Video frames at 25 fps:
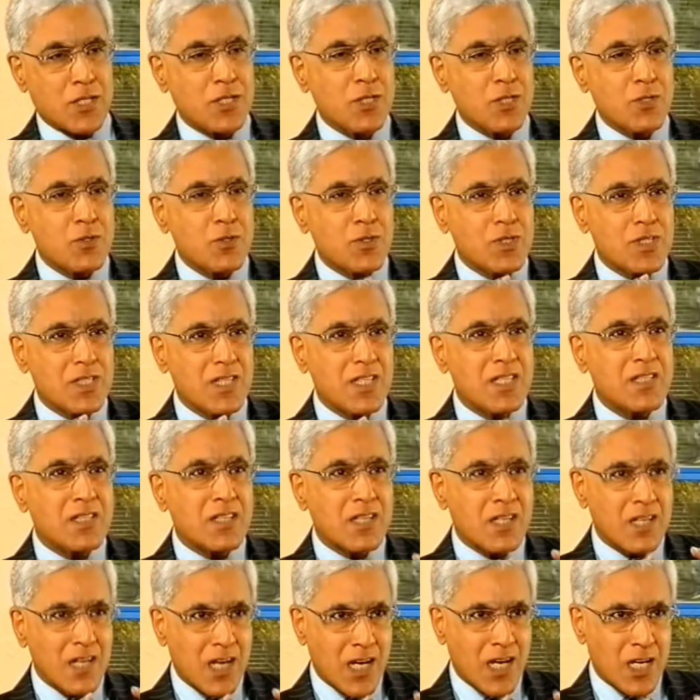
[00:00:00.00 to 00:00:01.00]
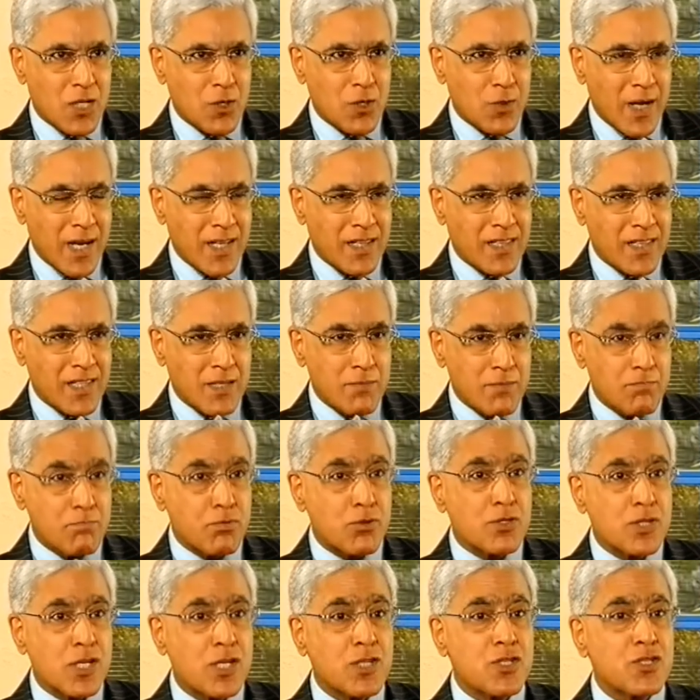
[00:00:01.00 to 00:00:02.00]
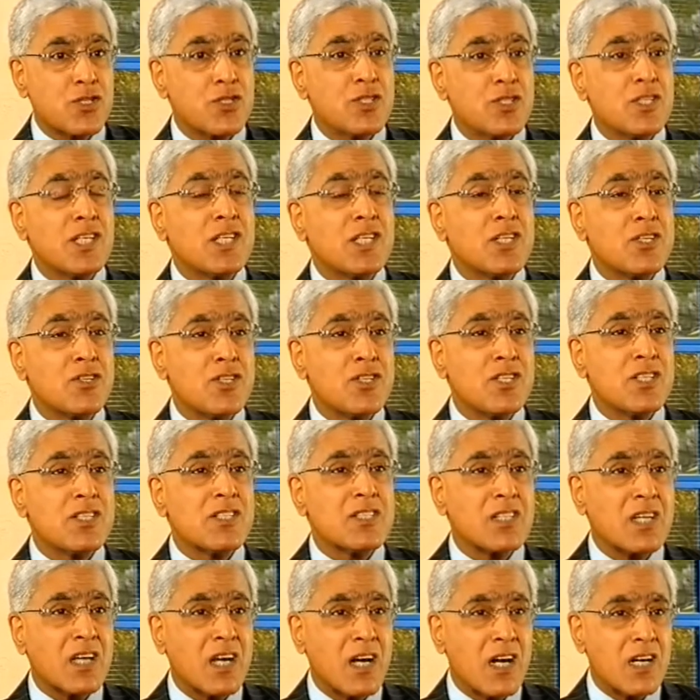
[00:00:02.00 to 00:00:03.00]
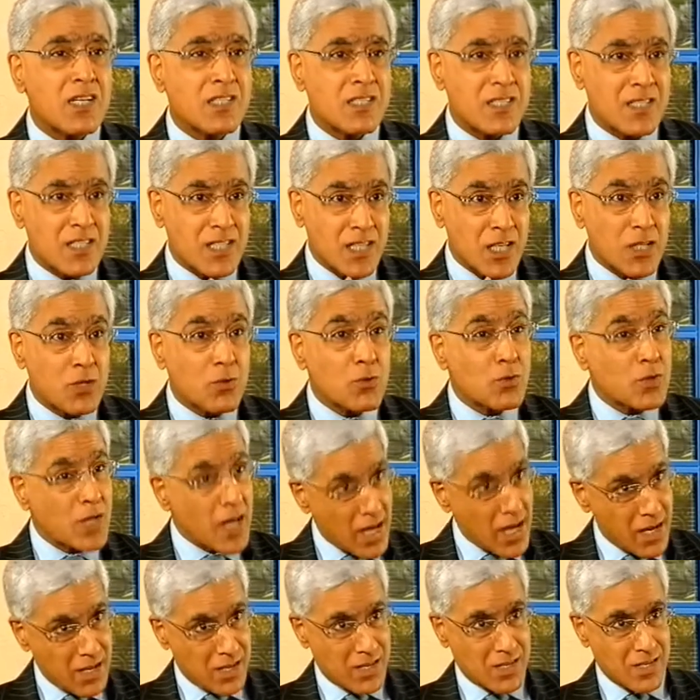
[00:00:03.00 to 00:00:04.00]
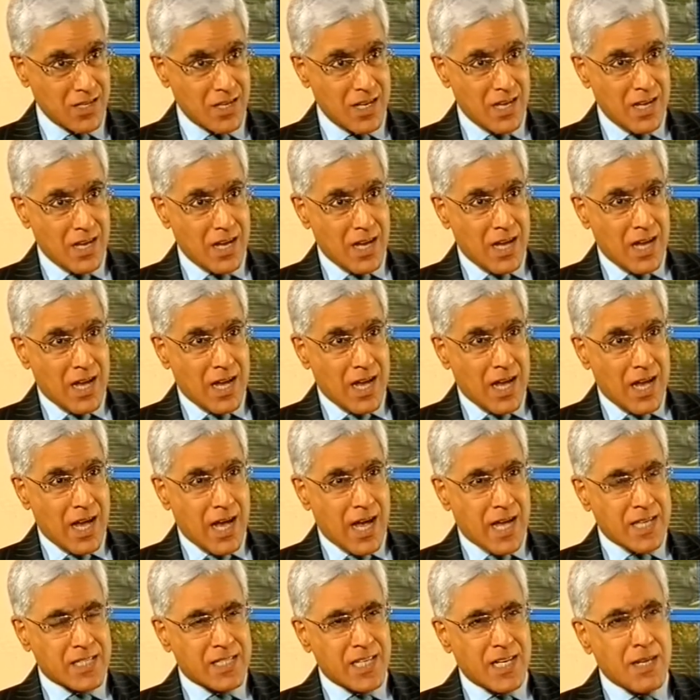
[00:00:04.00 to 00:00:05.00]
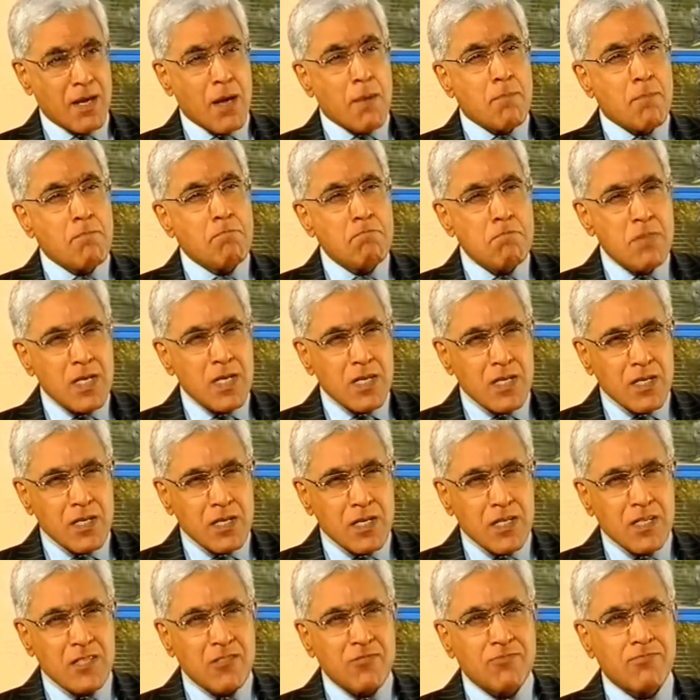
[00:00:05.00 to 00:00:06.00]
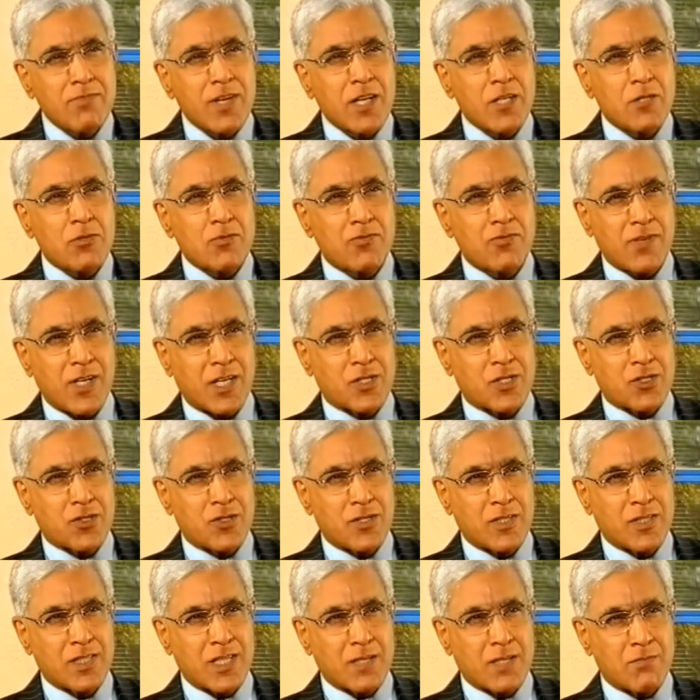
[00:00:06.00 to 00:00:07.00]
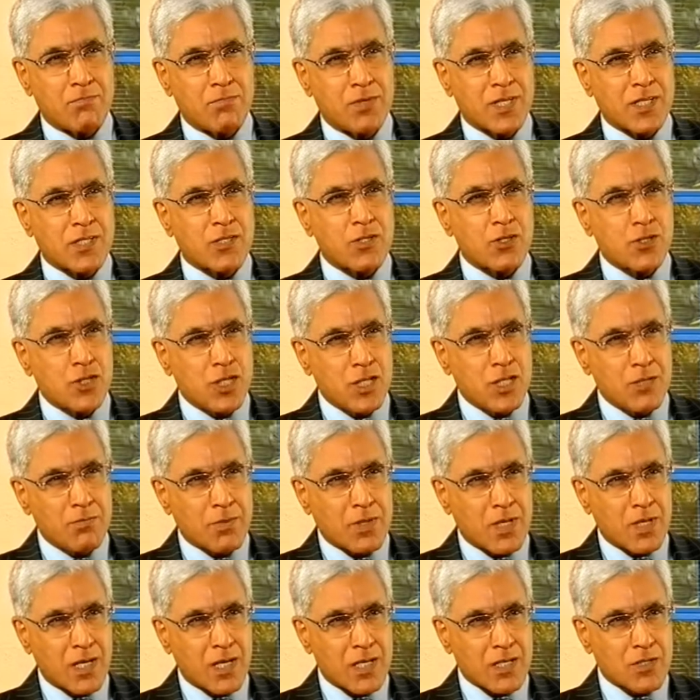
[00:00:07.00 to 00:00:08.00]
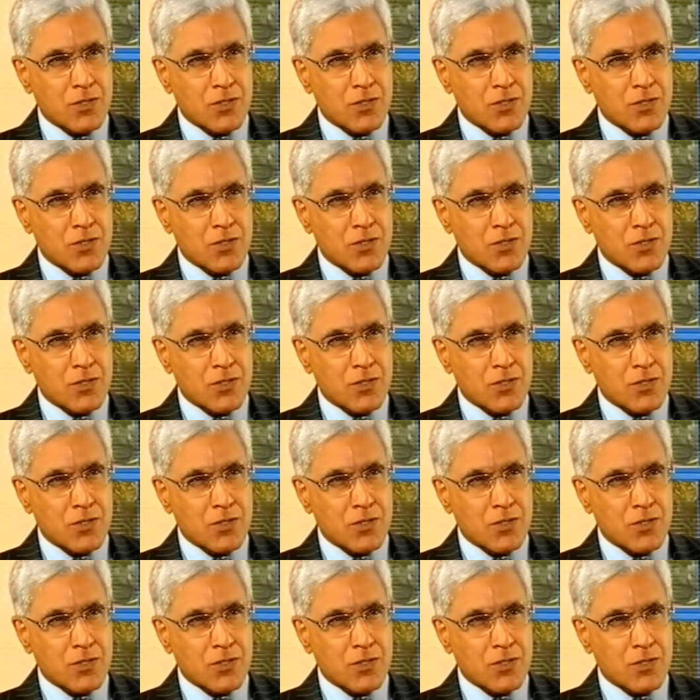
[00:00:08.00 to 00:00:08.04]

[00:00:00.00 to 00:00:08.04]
Do you see the Nano and the potential increase in cars that it could herald as a miracle of manufacturing that brings cheap